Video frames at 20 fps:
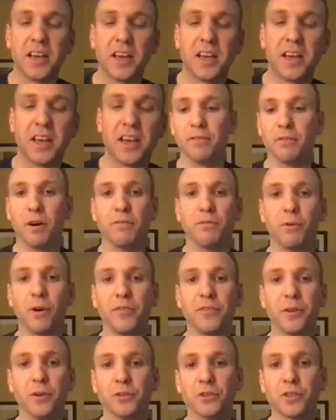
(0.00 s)
uh, of, of
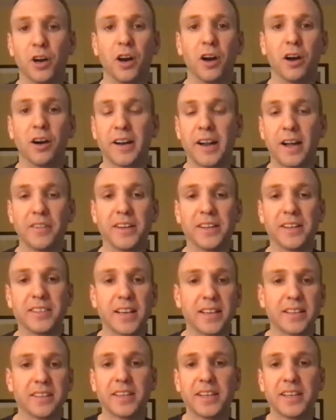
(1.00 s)
what those are and how they set